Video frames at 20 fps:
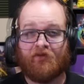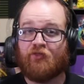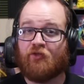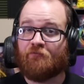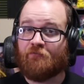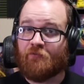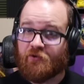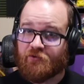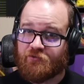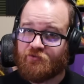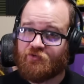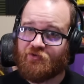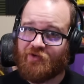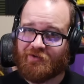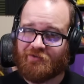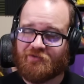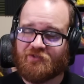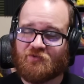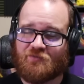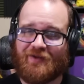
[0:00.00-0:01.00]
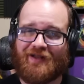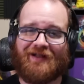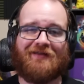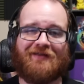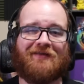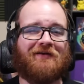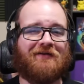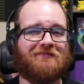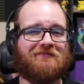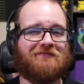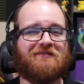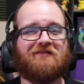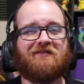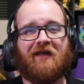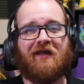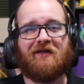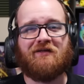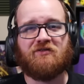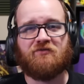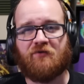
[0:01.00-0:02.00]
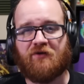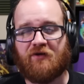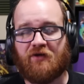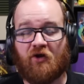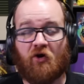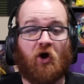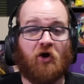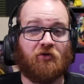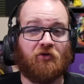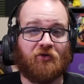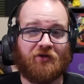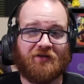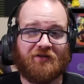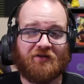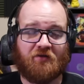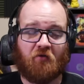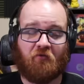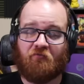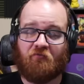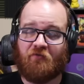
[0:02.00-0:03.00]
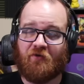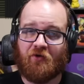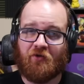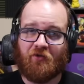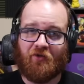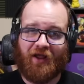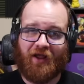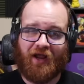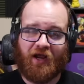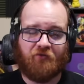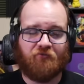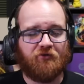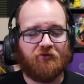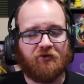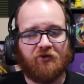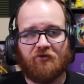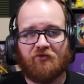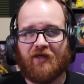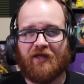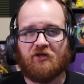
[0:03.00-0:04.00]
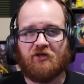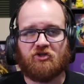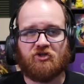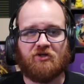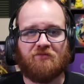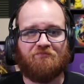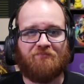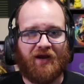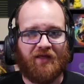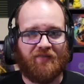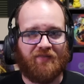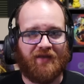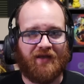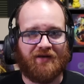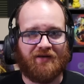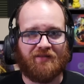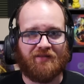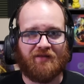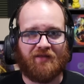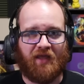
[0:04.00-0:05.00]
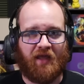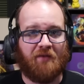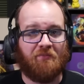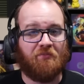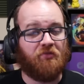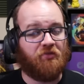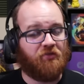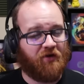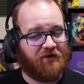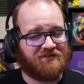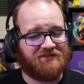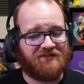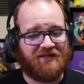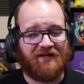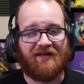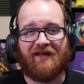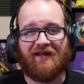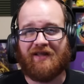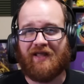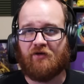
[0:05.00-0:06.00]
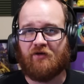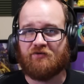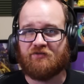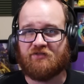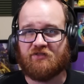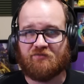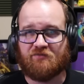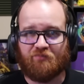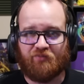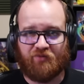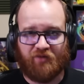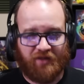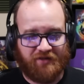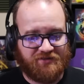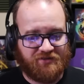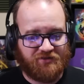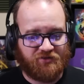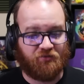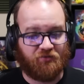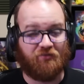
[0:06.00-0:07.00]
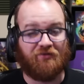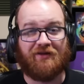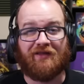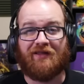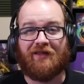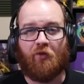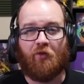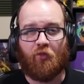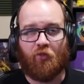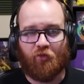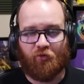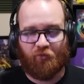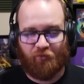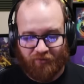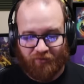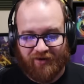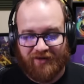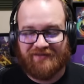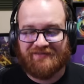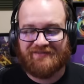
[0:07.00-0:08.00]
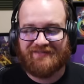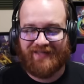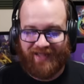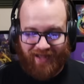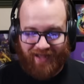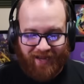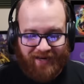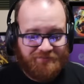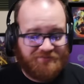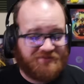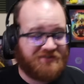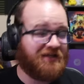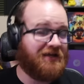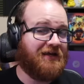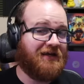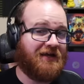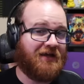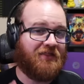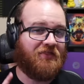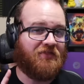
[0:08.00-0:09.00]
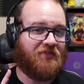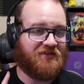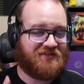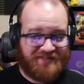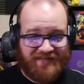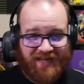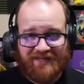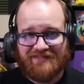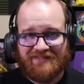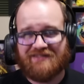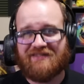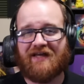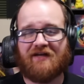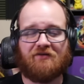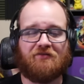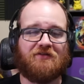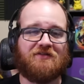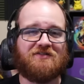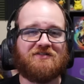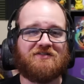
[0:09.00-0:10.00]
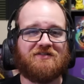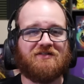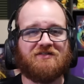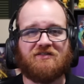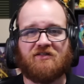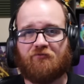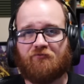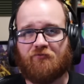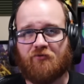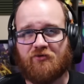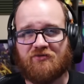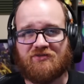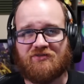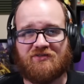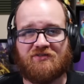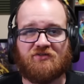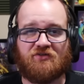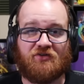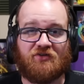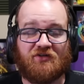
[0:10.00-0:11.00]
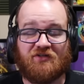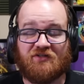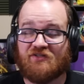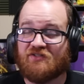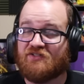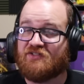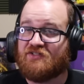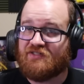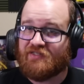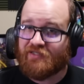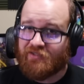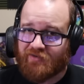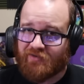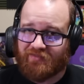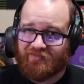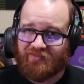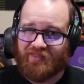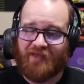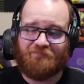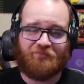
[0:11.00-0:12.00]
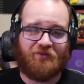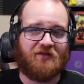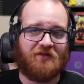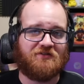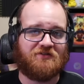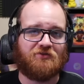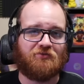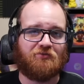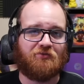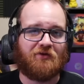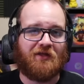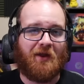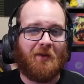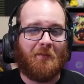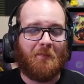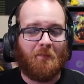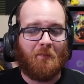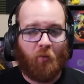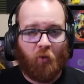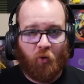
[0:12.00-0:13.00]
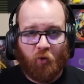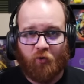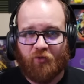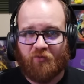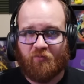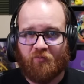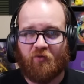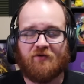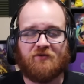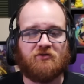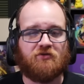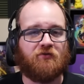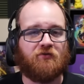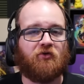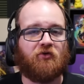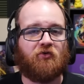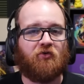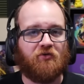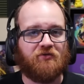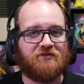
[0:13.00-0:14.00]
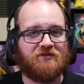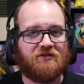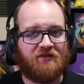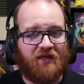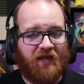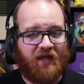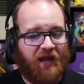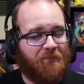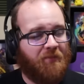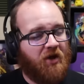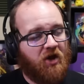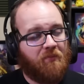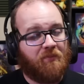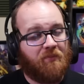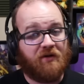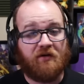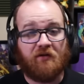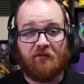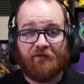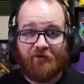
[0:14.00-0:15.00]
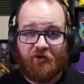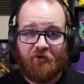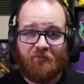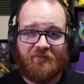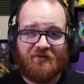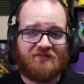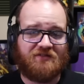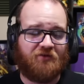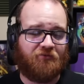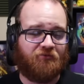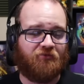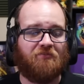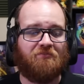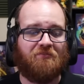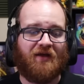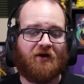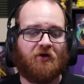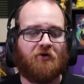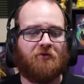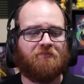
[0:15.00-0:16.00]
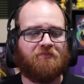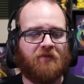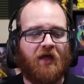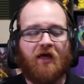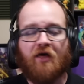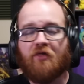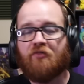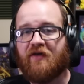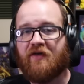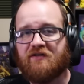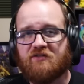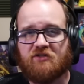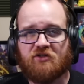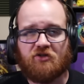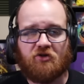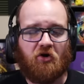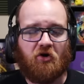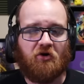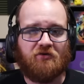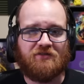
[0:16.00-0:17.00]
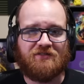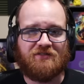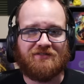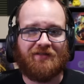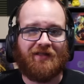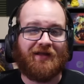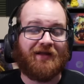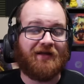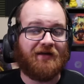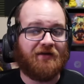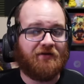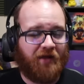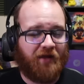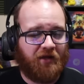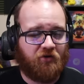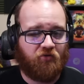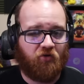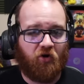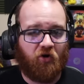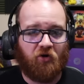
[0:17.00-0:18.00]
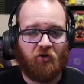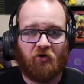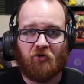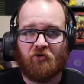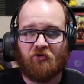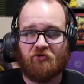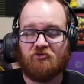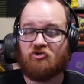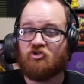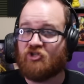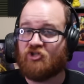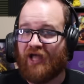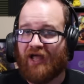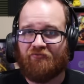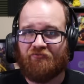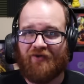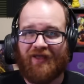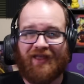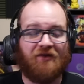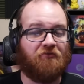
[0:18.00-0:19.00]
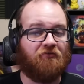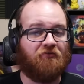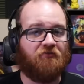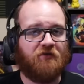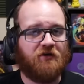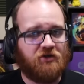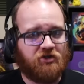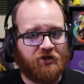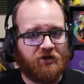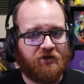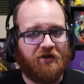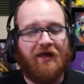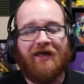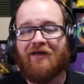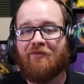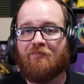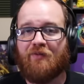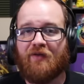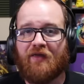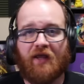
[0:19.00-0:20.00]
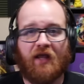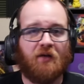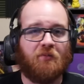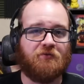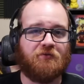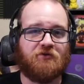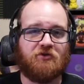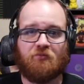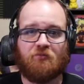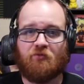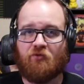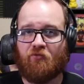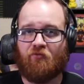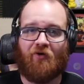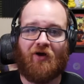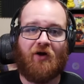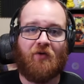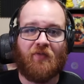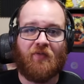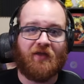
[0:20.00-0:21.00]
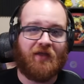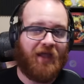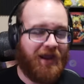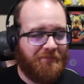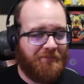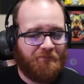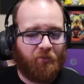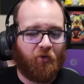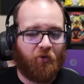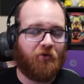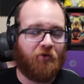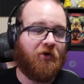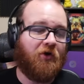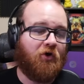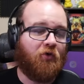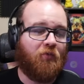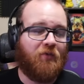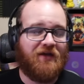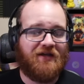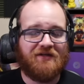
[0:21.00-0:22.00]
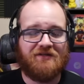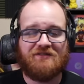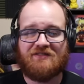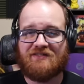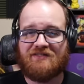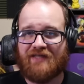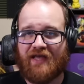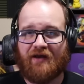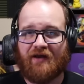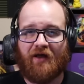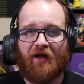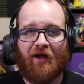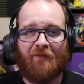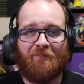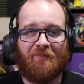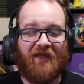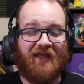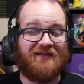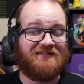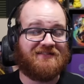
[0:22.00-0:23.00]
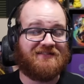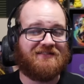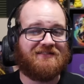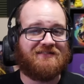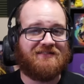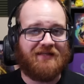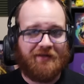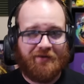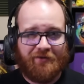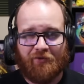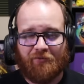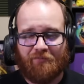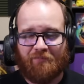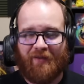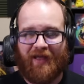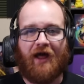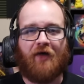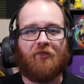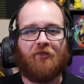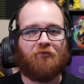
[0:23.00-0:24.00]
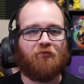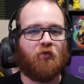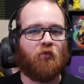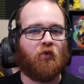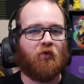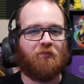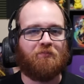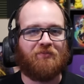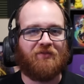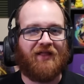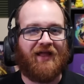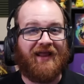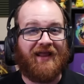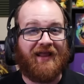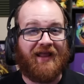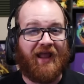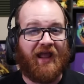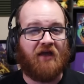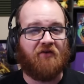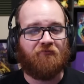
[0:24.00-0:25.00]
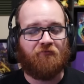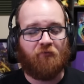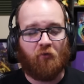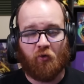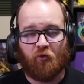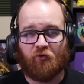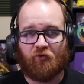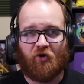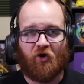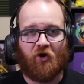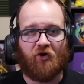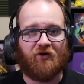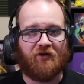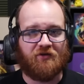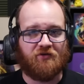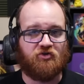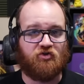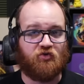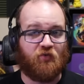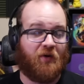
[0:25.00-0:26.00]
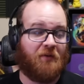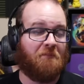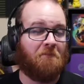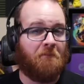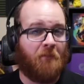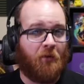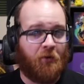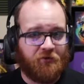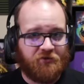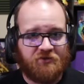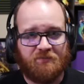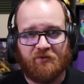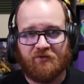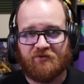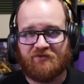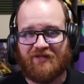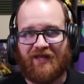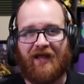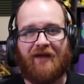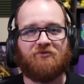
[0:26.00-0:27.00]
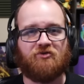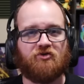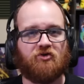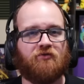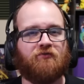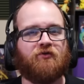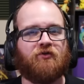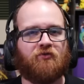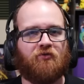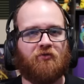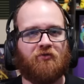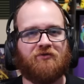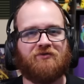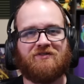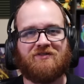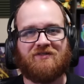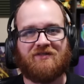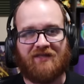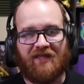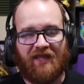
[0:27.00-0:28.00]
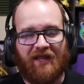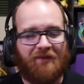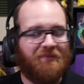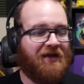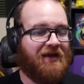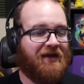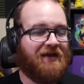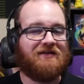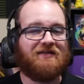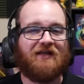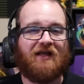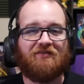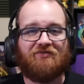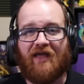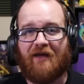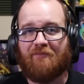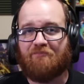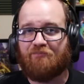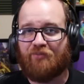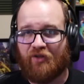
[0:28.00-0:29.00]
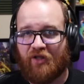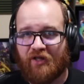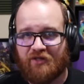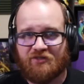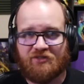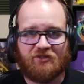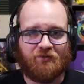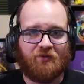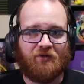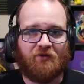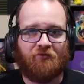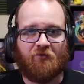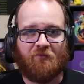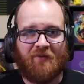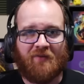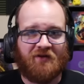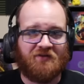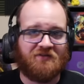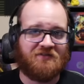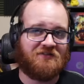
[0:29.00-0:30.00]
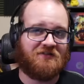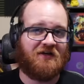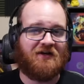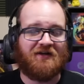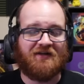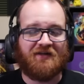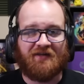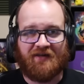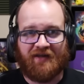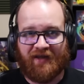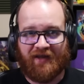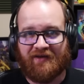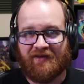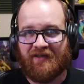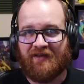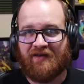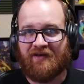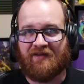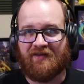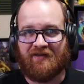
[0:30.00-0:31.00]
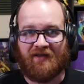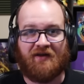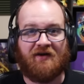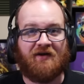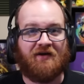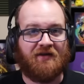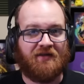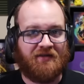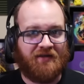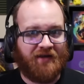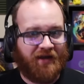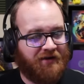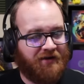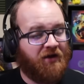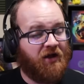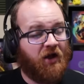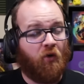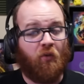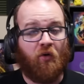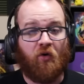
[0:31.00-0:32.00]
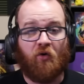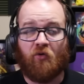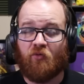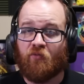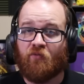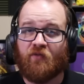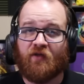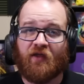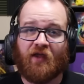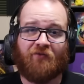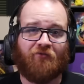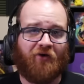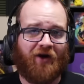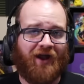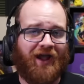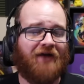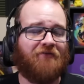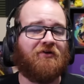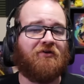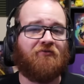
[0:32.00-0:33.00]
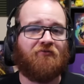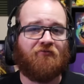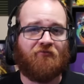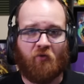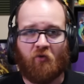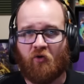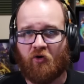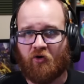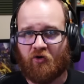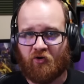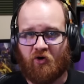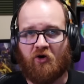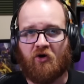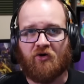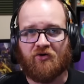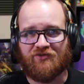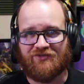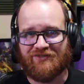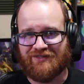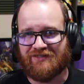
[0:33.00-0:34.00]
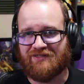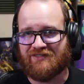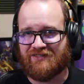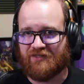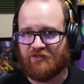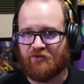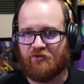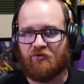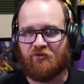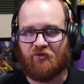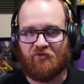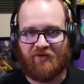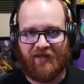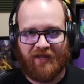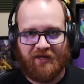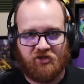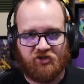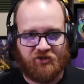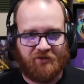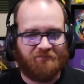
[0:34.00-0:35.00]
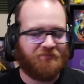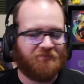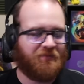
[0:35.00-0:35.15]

The first few deck lists we highlighted in today's video are looking to fill every location by the end of the game, thus getting Elsa's +3 3 times. This next deck list is the first that's looking to still get that +3 more than once over the course of the game, but in a little bit different manner. Thanks to cards like Nightcrawler, Jeff, and Vision being able to move around the game board, we can set up a single path where we're playing a fourth card into it multiple times over the course of the game to get that +3 from Elsa again and again and again, while only ever having 4 cards in a single location.